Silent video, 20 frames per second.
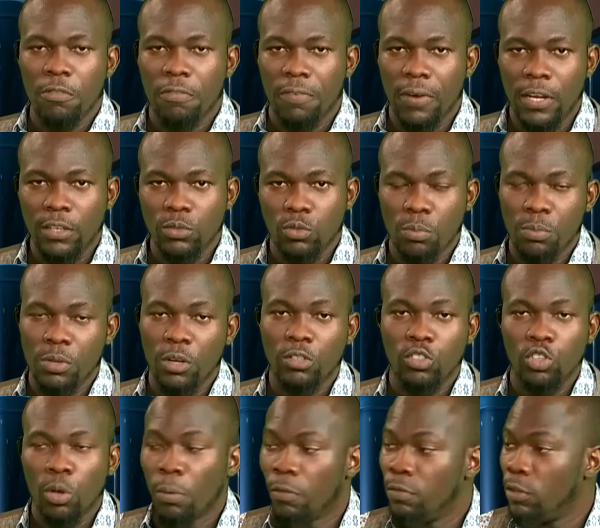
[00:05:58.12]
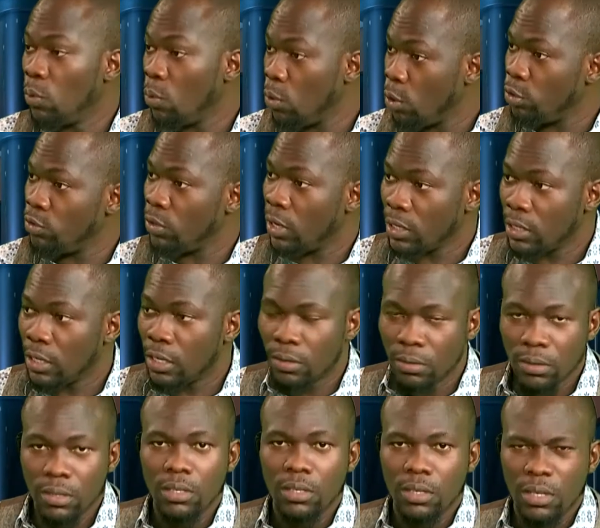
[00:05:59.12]
fans will be on top of the world right now,
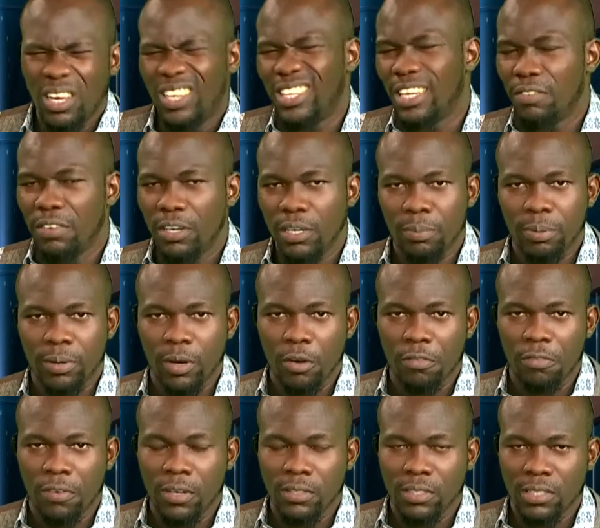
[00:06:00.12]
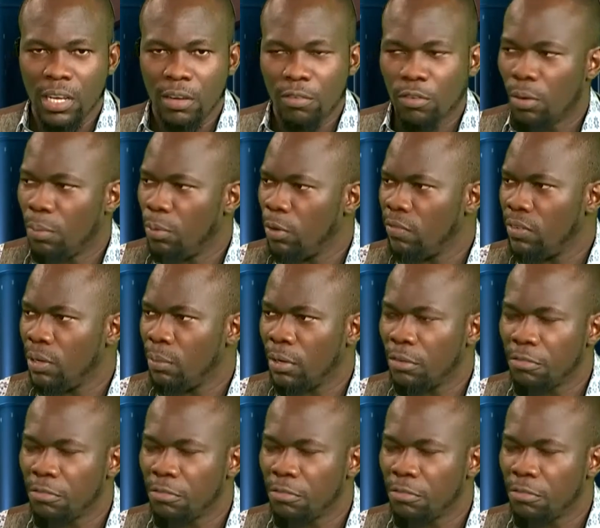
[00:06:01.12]
and they're very proud fans. They have a couple of them are